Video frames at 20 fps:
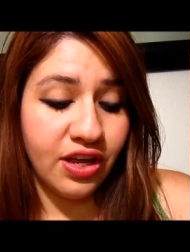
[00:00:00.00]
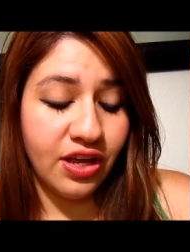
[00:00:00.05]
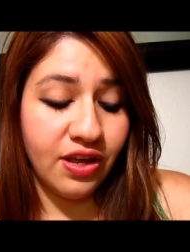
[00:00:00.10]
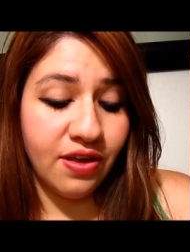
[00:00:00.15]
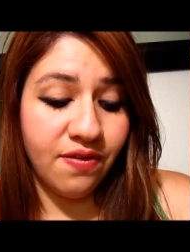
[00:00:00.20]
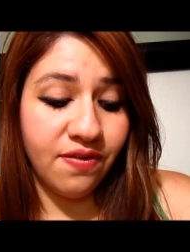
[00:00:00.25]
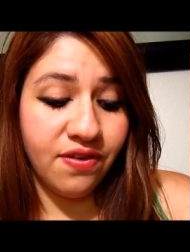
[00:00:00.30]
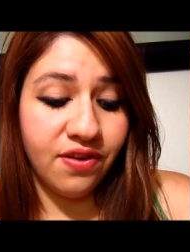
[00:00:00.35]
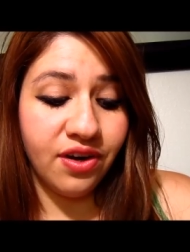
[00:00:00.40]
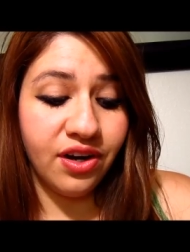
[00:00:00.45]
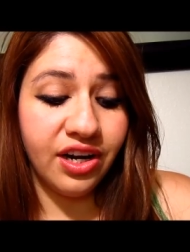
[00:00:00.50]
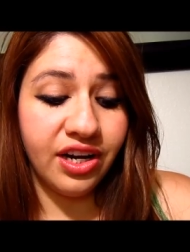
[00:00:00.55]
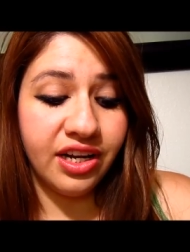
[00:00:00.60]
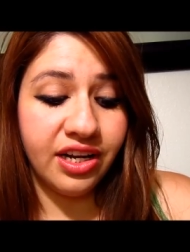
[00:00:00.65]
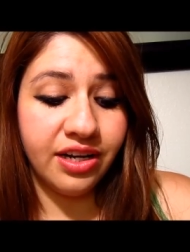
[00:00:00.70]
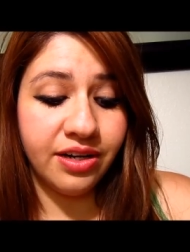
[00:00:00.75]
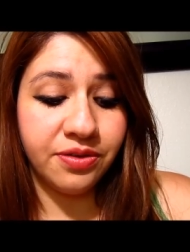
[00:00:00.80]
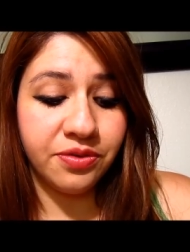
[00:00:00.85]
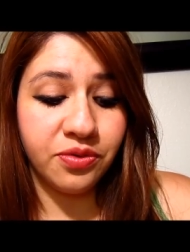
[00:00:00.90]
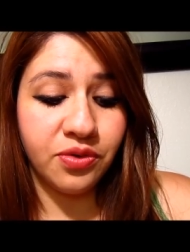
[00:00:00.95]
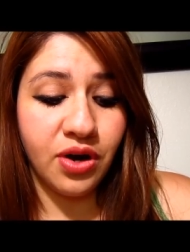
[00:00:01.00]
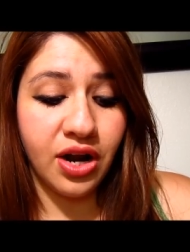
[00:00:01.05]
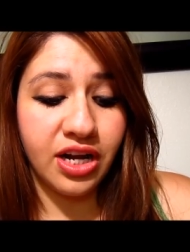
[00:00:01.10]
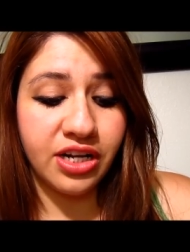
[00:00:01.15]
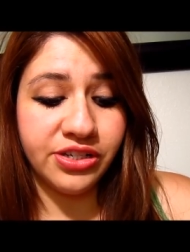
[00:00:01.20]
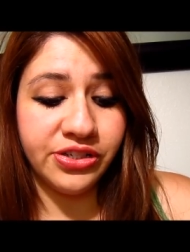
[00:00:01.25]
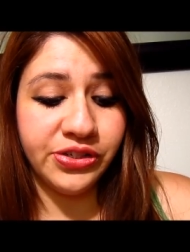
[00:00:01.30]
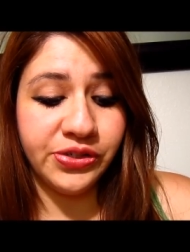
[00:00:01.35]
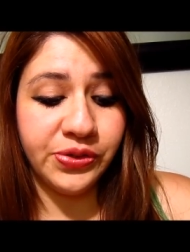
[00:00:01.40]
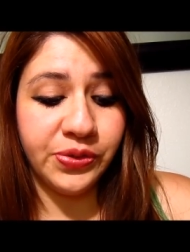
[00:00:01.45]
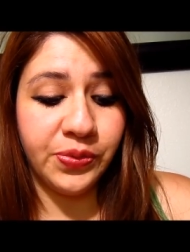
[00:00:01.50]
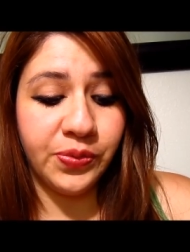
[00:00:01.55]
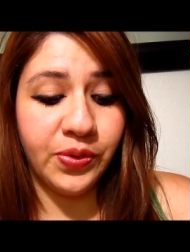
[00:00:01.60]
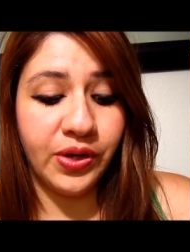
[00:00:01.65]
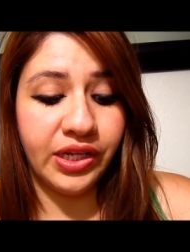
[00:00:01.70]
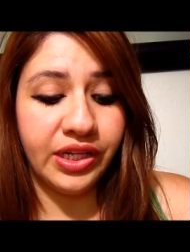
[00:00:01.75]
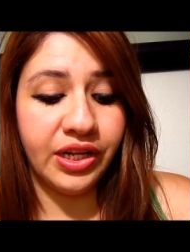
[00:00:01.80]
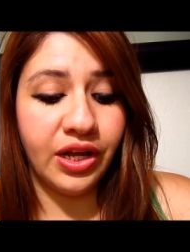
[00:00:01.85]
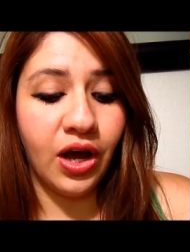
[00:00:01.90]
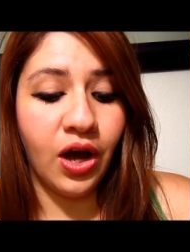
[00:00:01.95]
If you're in a rush,
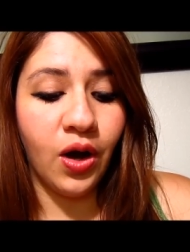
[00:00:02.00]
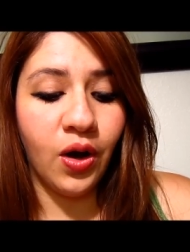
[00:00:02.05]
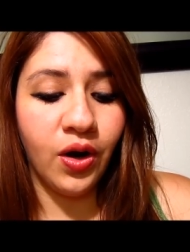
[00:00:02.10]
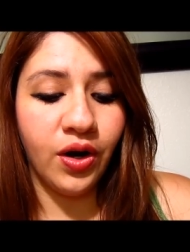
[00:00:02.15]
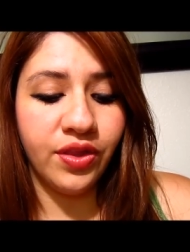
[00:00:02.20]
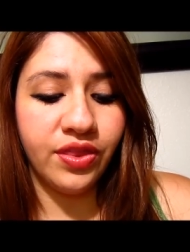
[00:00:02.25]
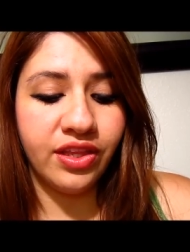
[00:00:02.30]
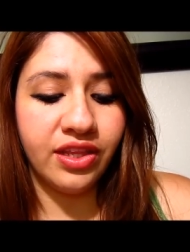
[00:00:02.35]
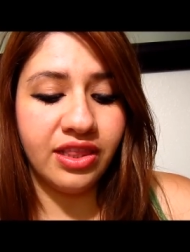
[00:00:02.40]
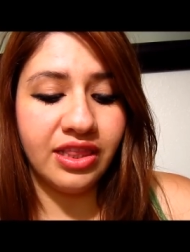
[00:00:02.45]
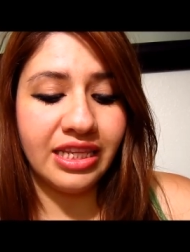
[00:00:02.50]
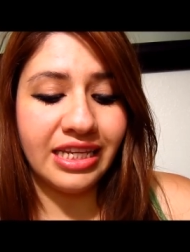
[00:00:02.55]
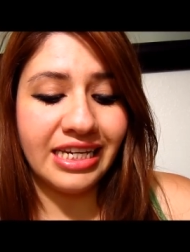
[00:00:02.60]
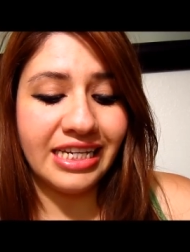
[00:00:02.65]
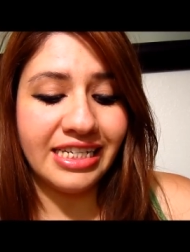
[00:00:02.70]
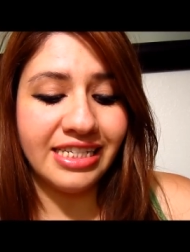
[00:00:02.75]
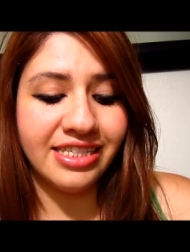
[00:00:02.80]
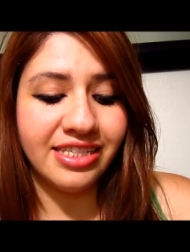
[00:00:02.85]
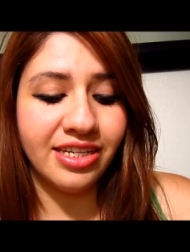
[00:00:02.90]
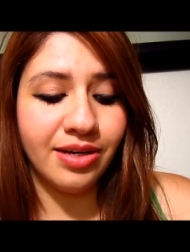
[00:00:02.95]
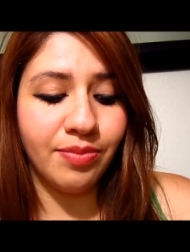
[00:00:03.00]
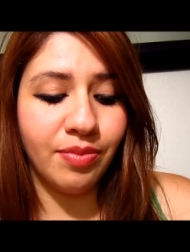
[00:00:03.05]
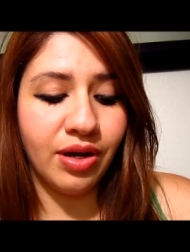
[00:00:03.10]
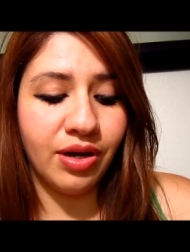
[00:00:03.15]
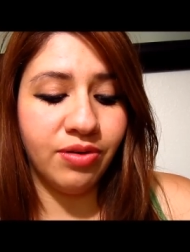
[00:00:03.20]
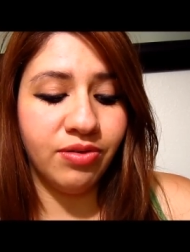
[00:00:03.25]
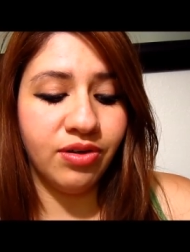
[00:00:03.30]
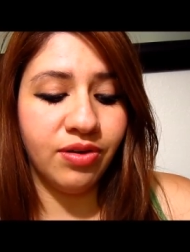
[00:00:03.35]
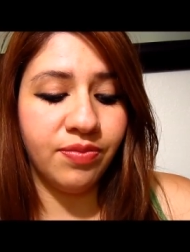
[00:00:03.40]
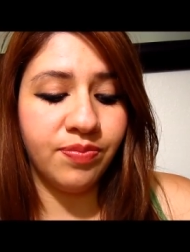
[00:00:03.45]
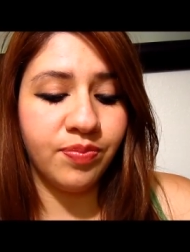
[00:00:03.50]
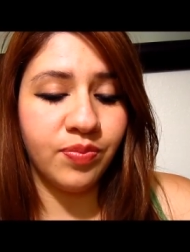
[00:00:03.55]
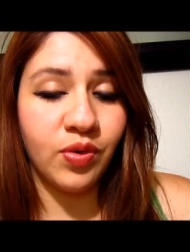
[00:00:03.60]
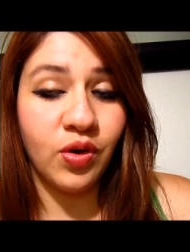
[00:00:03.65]
what are the least amount of